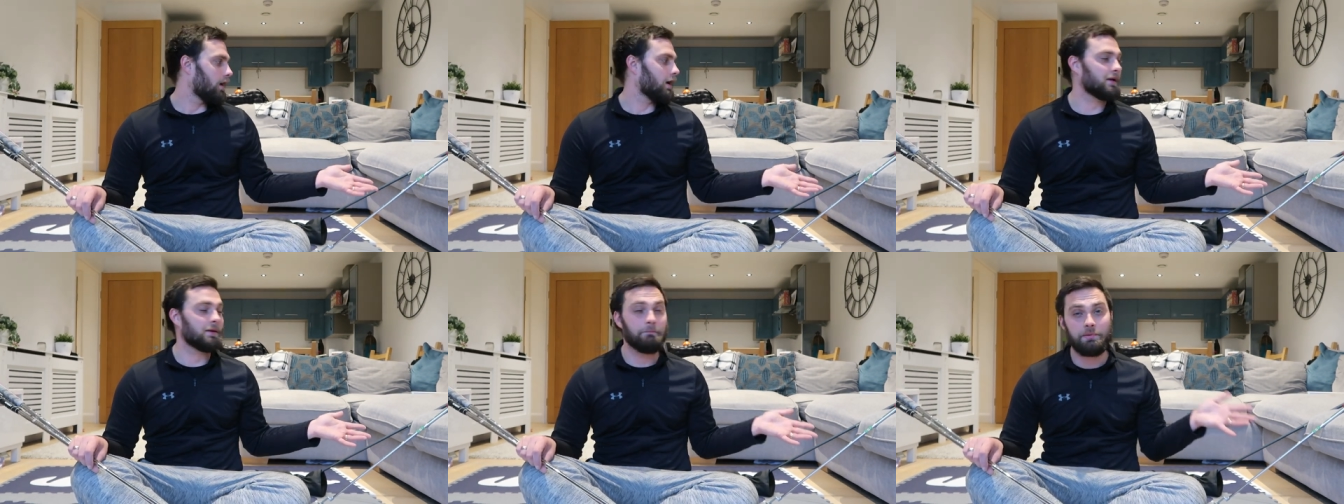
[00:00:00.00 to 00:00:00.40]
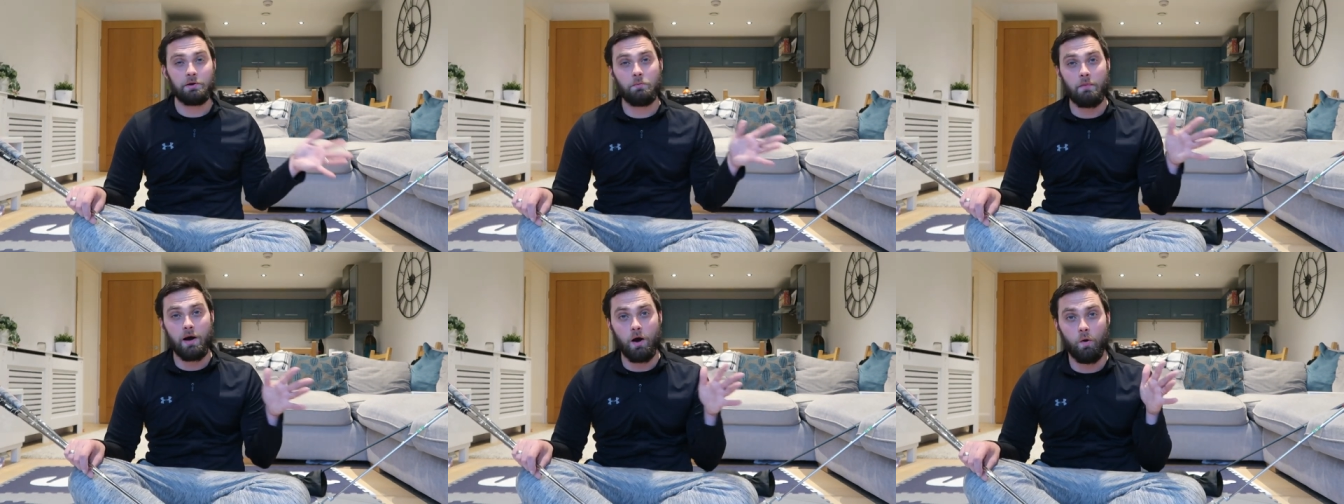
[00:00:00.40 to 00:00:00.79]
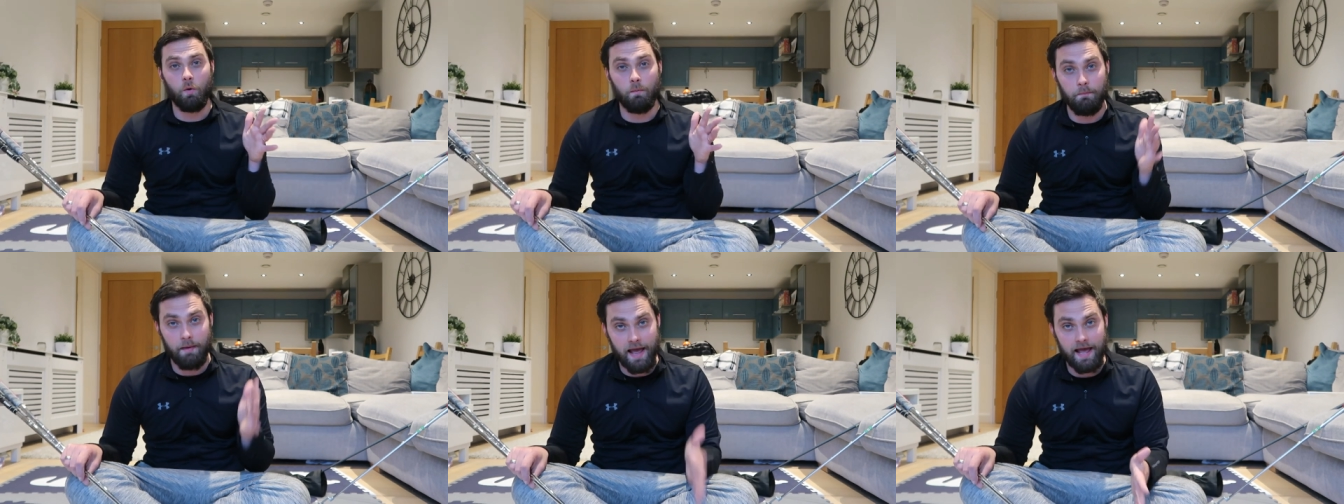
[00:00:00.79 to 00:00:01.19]
I can build my
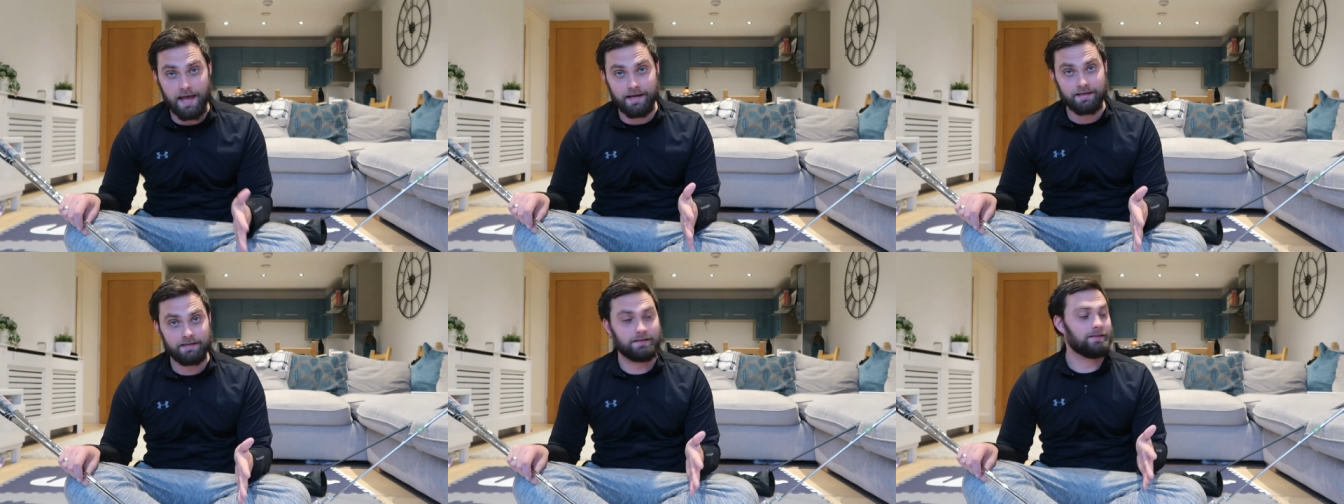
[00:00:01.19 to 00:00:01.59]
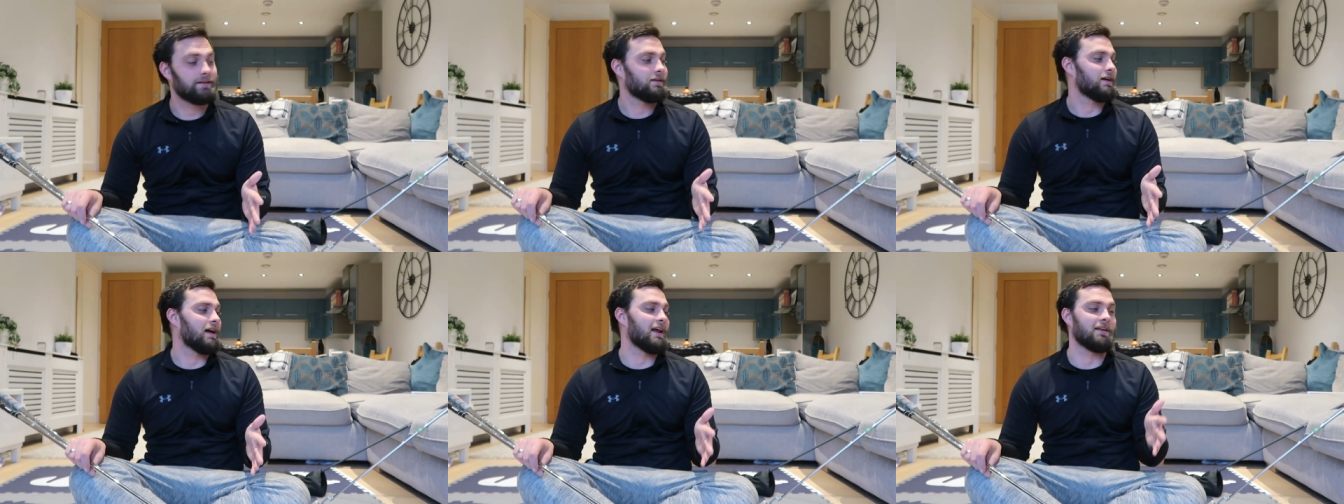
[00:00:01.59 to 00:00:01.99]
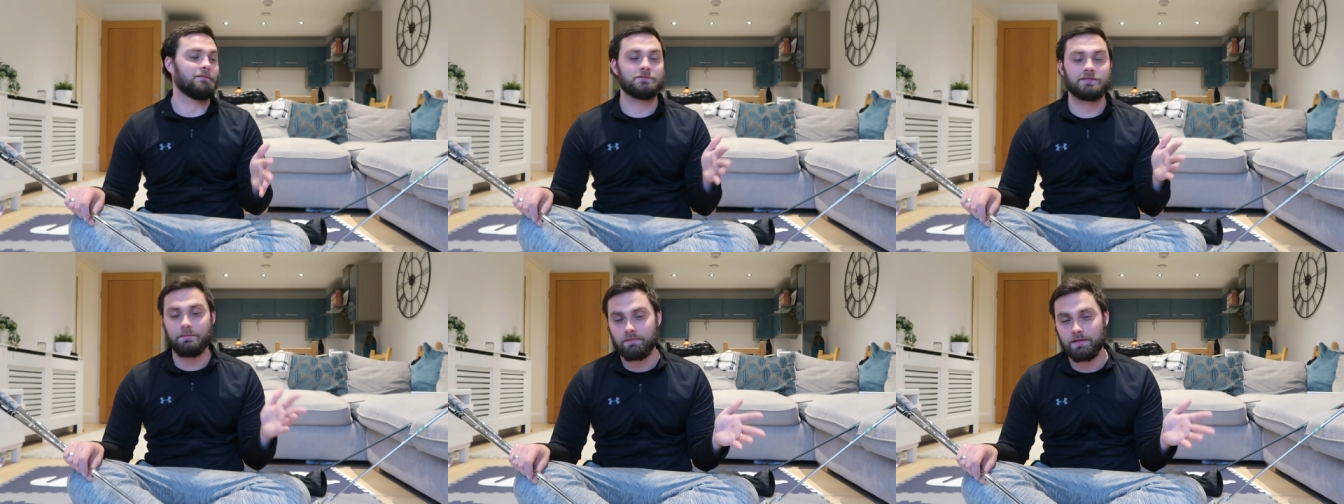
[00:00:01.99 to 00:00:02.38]
whole bag, and
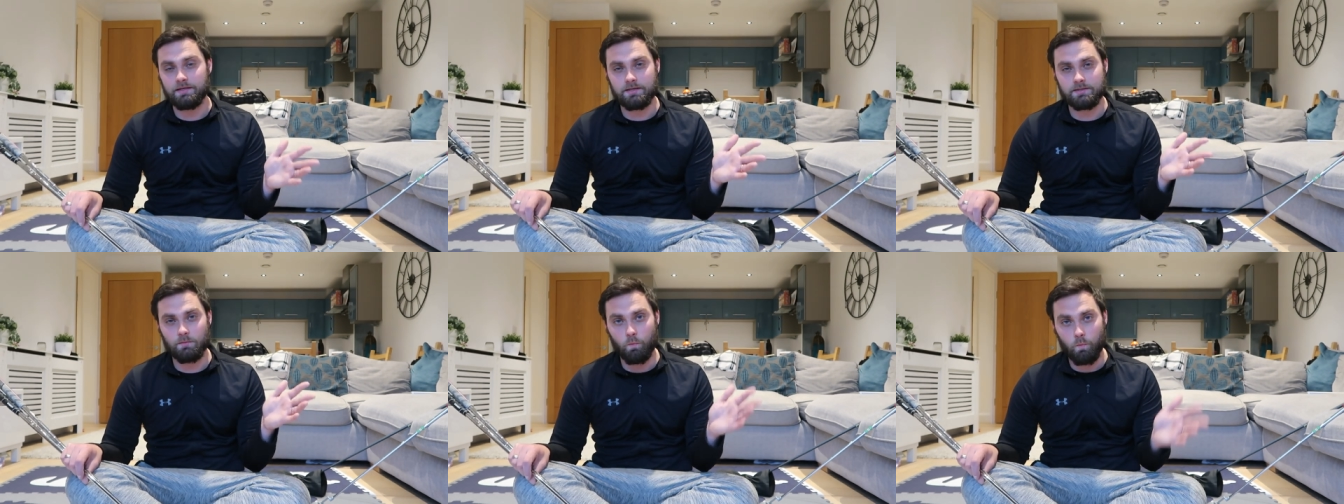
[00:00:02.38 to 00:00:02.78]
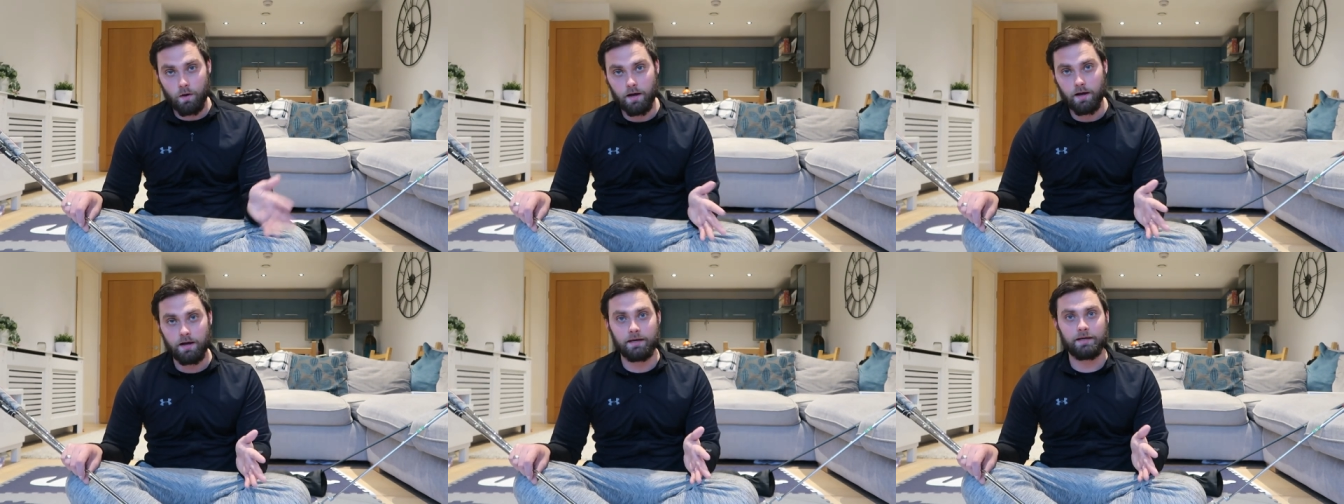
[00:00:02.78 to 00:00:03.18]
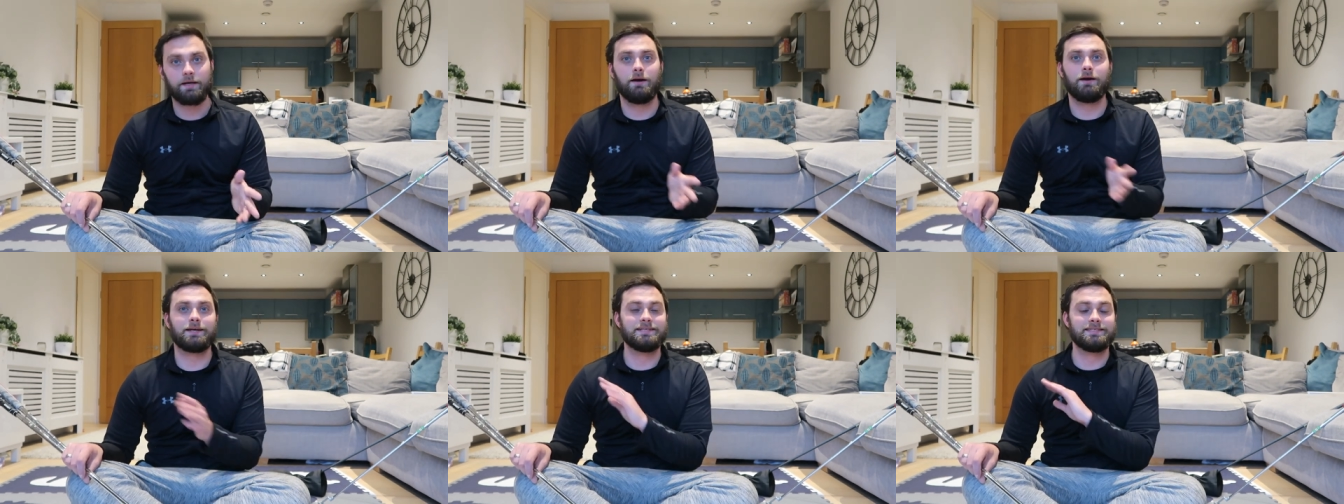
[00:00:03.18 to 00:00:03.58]
if something doesn't work,
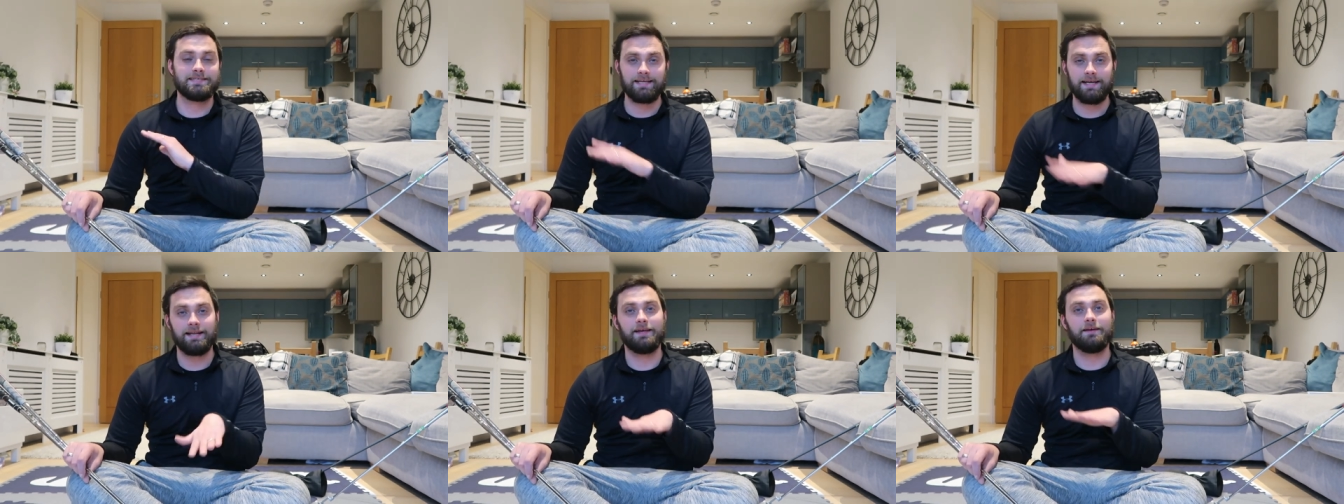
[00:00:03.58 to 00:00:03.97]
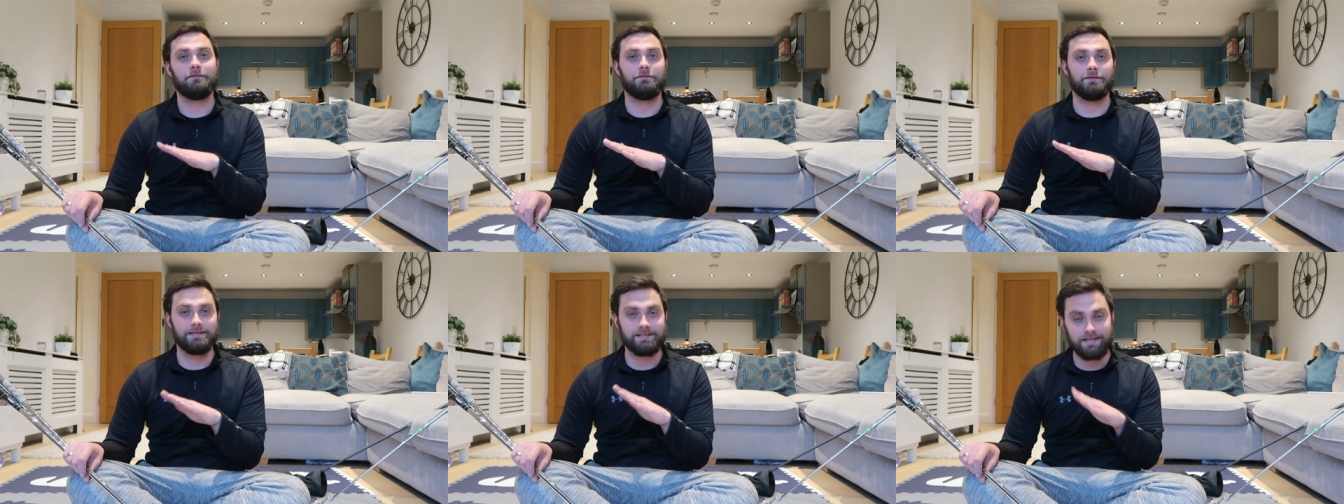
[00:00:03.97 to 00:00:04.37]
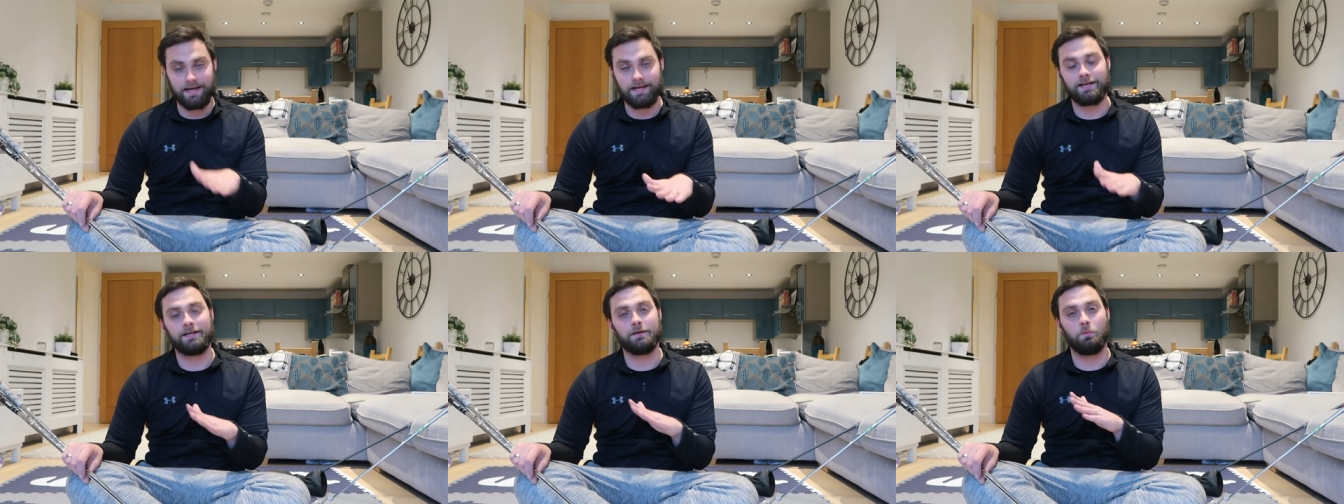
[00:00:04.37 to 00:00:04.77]
I can sell it for
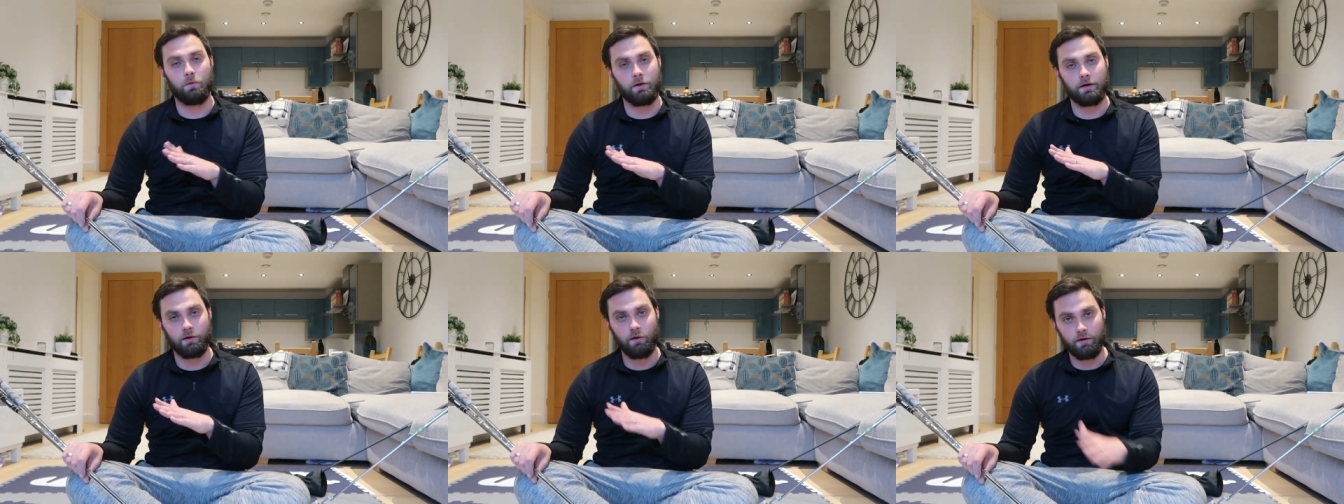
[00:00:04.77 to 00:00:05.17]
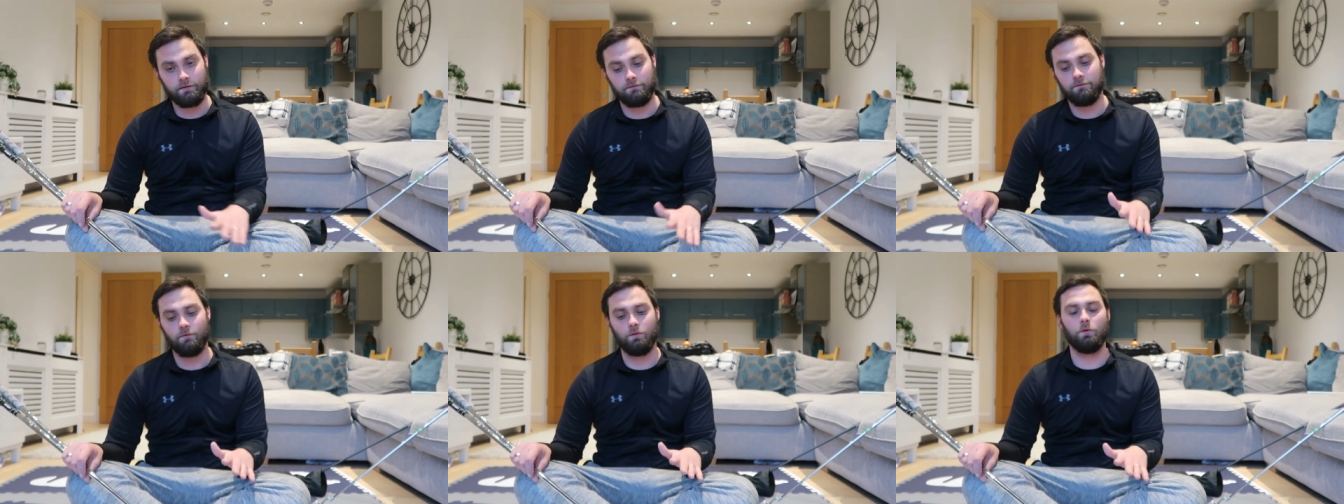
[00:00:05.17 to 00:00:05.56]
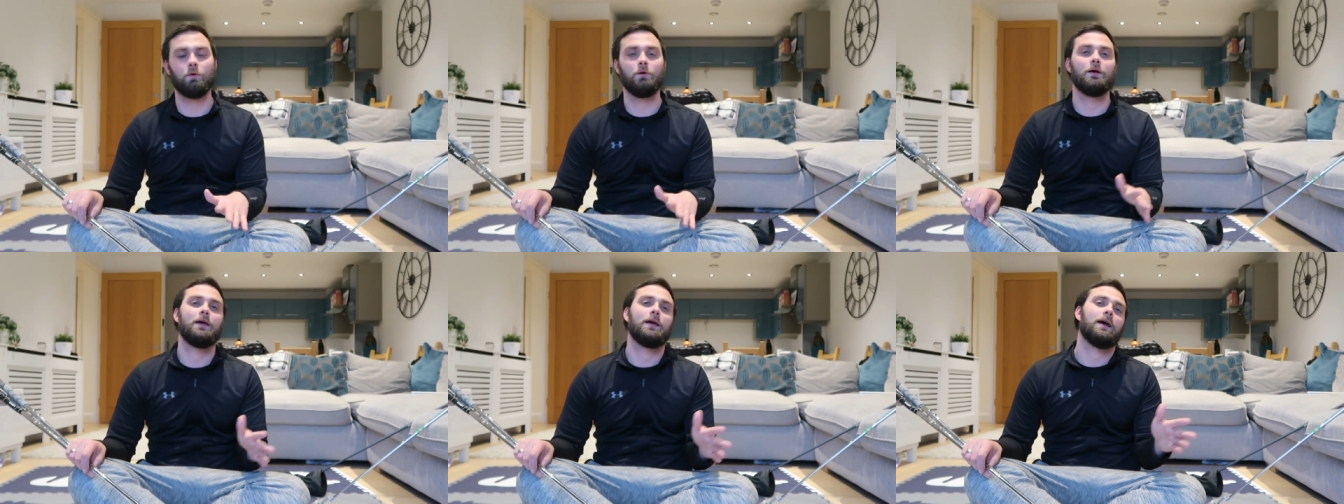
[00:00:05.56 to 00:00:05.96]
exactly what I got it
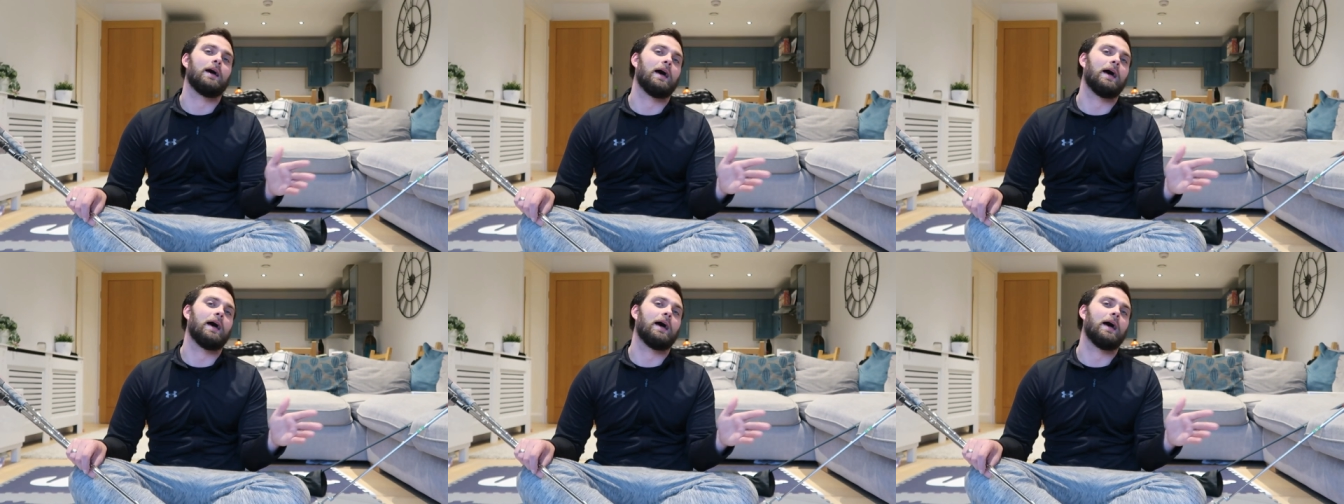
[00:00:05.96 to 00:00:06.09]
for,